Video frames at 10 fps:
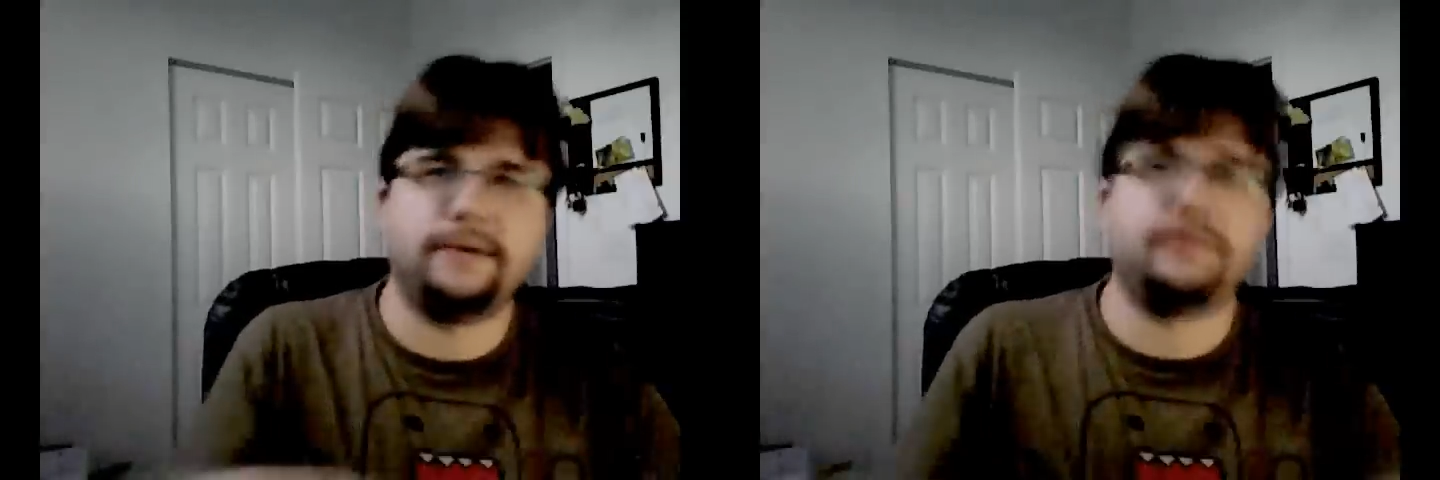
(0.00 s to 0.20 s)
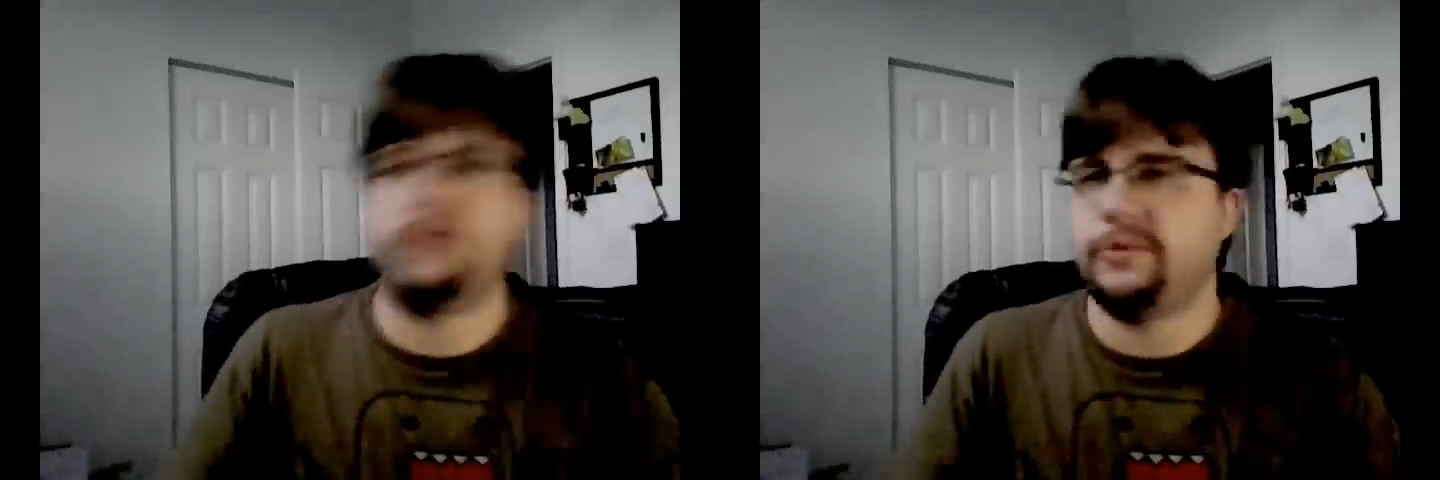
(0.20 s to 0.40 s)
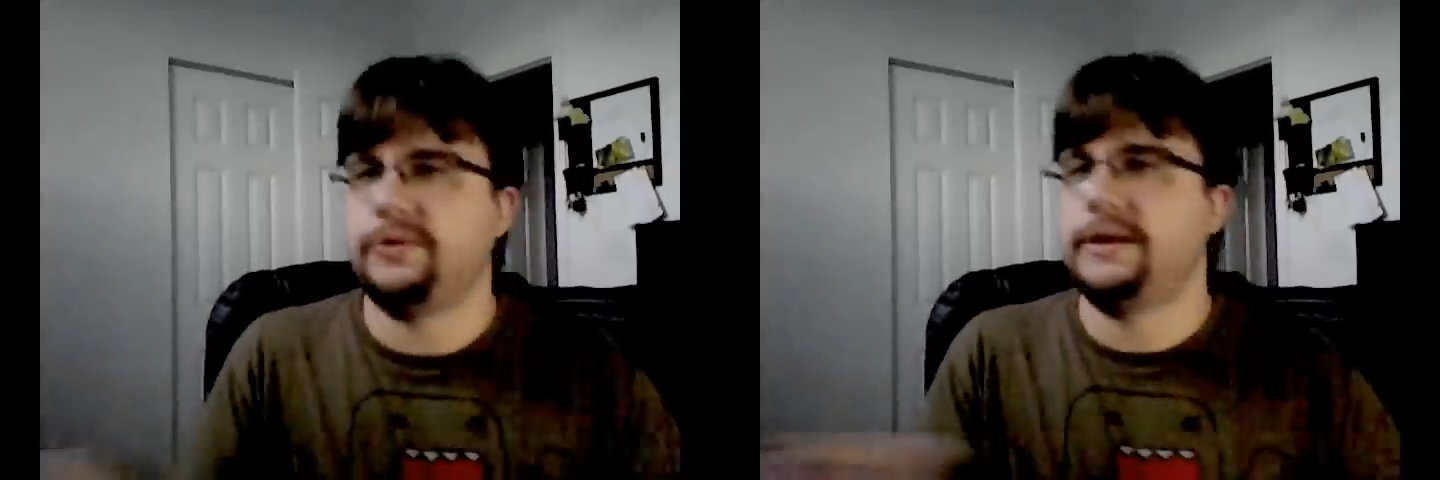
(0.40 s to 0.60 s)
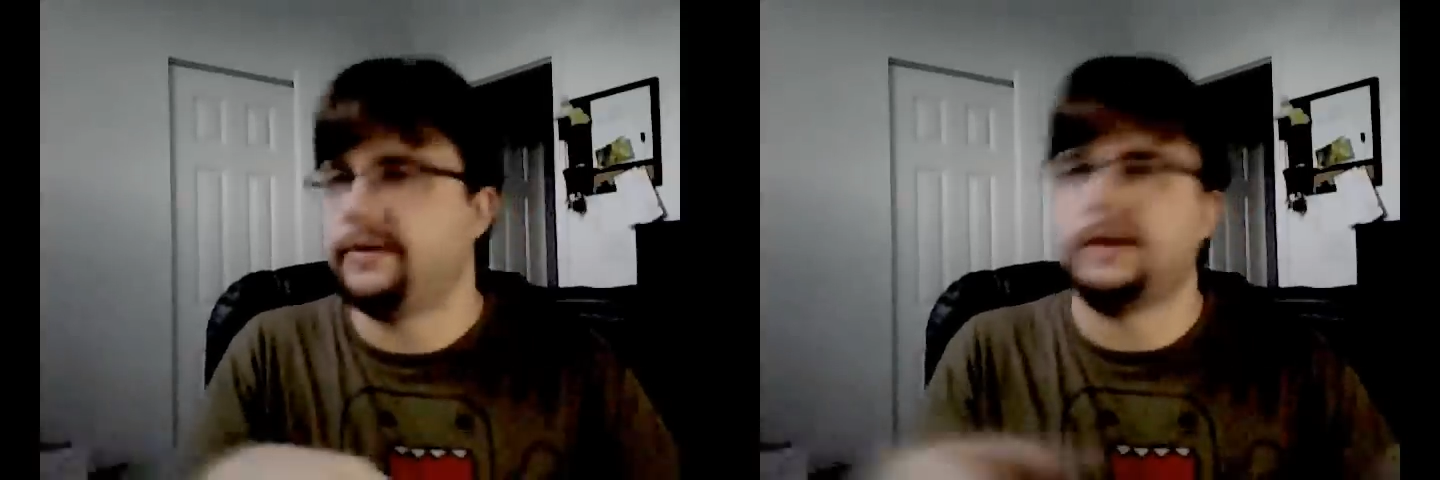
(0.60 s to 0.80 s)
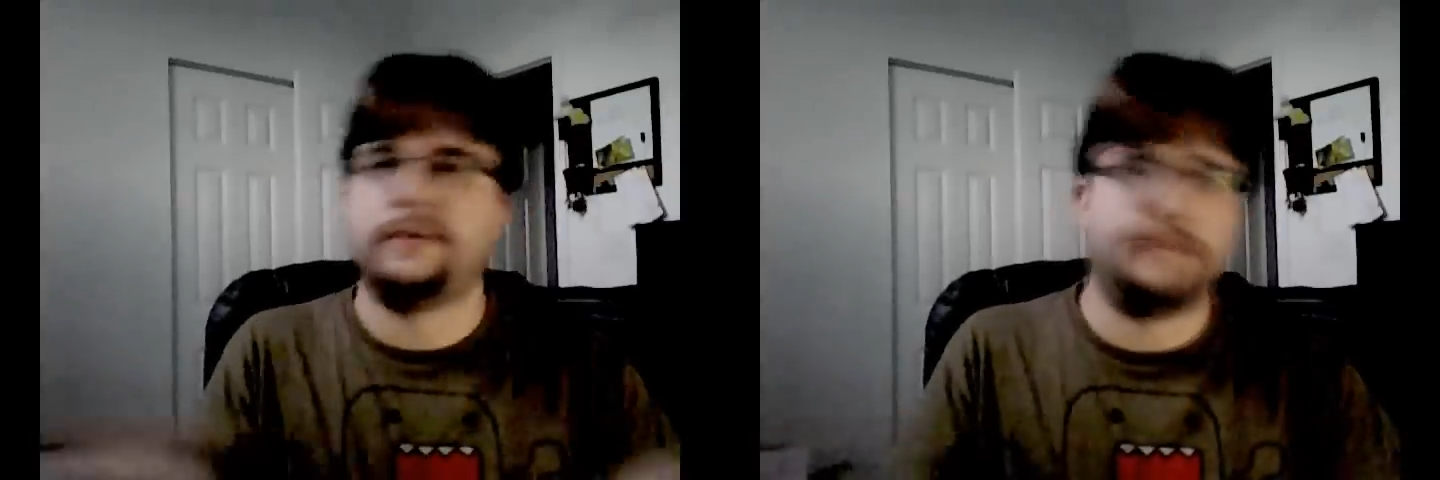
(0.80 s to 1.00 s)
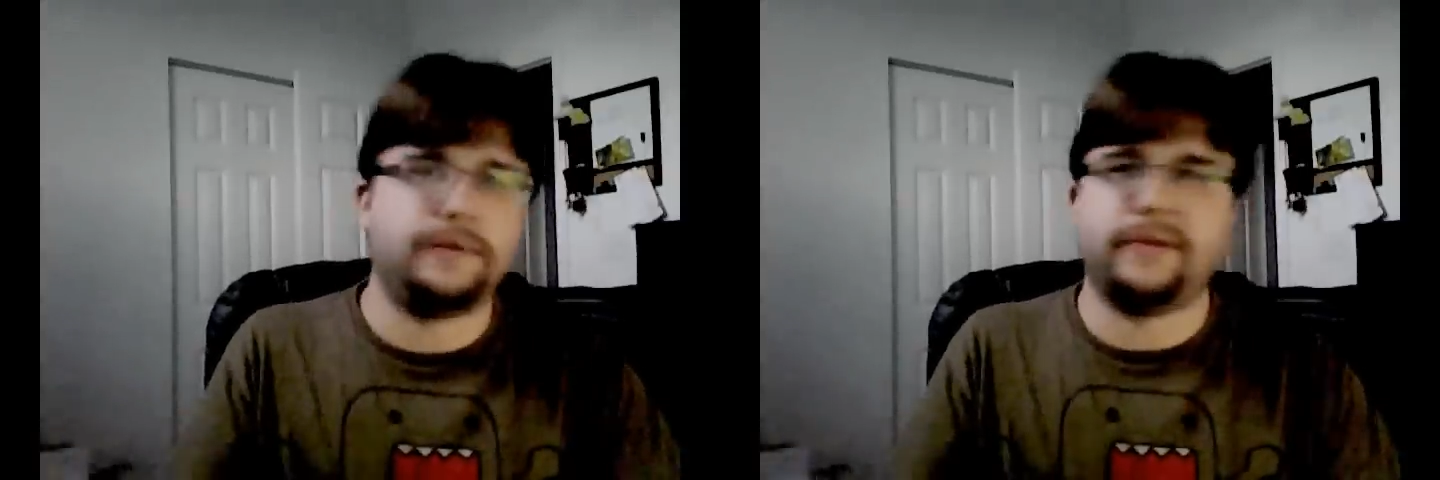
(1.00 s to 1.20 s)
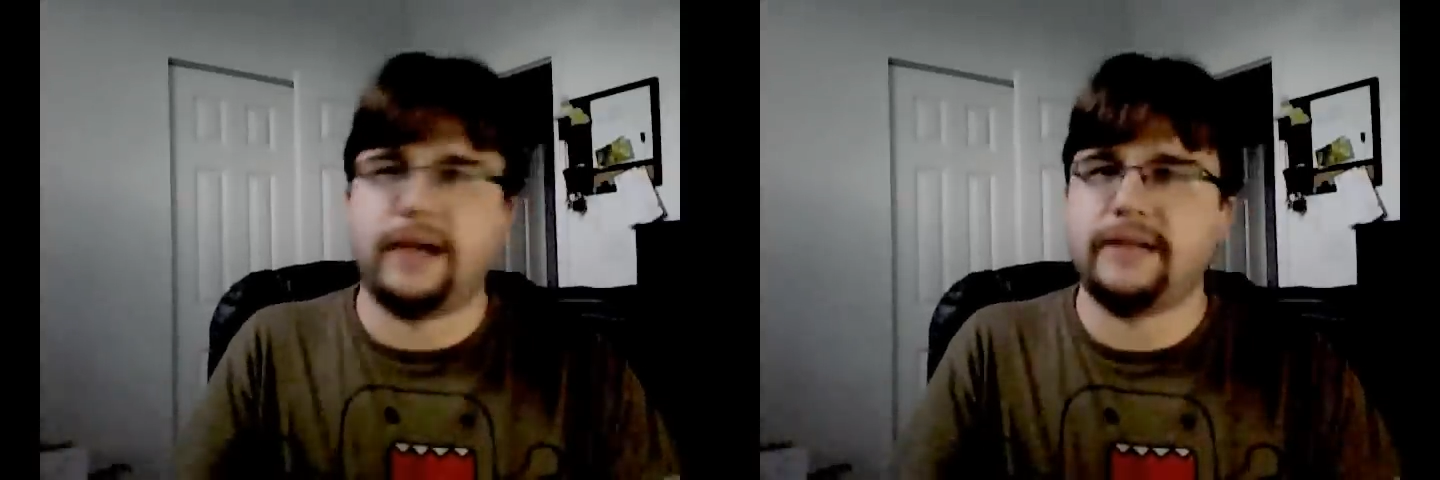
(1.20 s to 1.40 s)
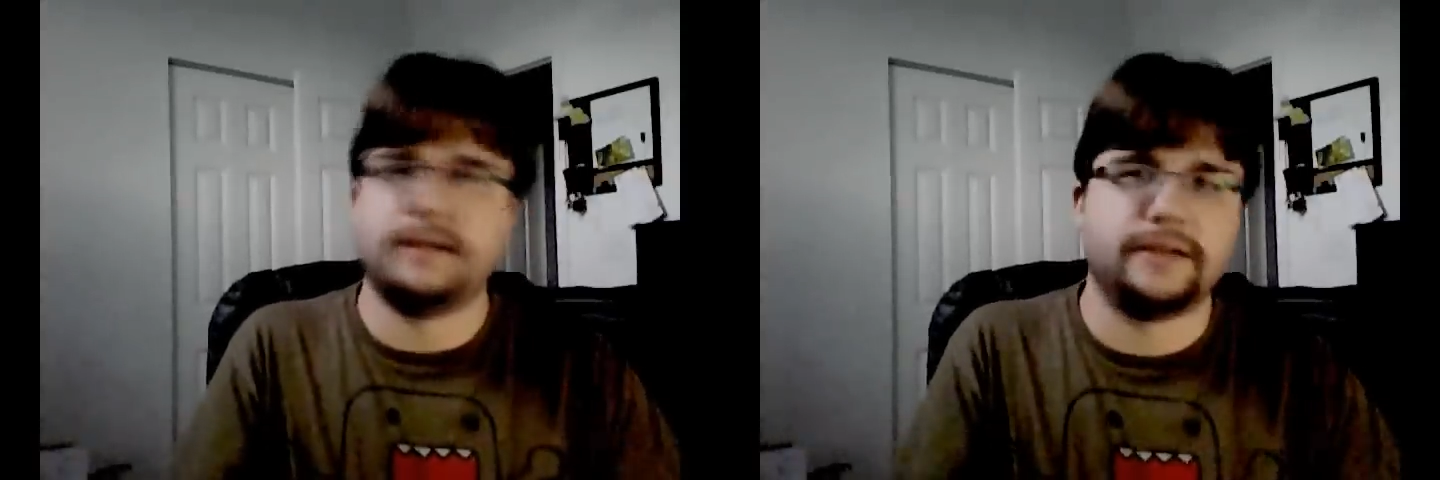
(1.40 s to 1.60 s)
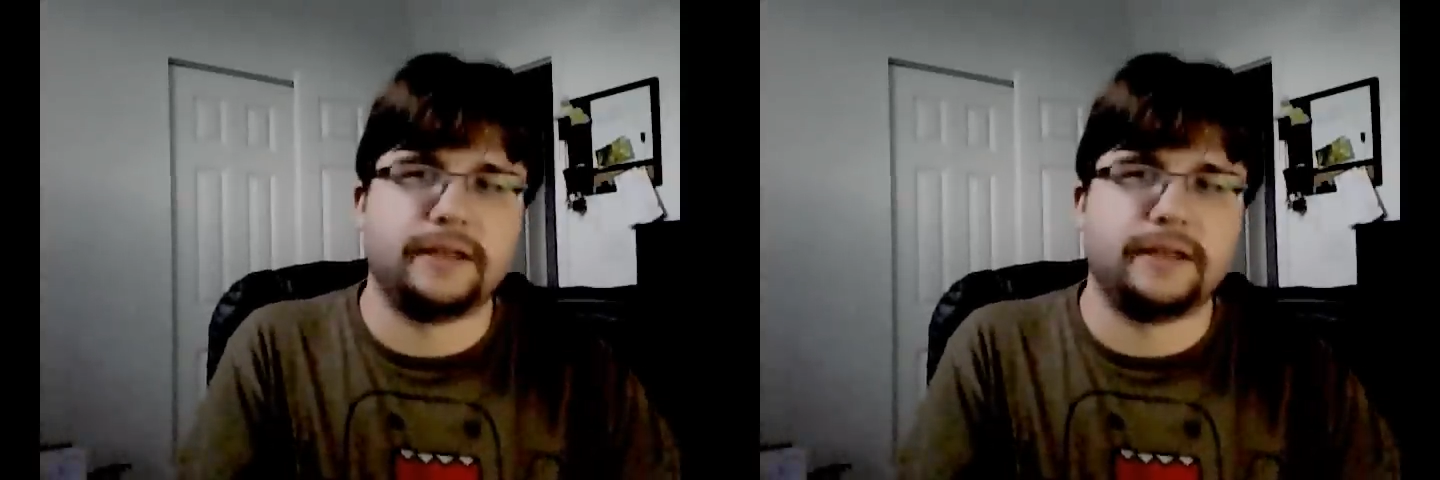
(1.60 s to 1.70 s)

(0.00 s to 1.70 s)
and forth between different devices.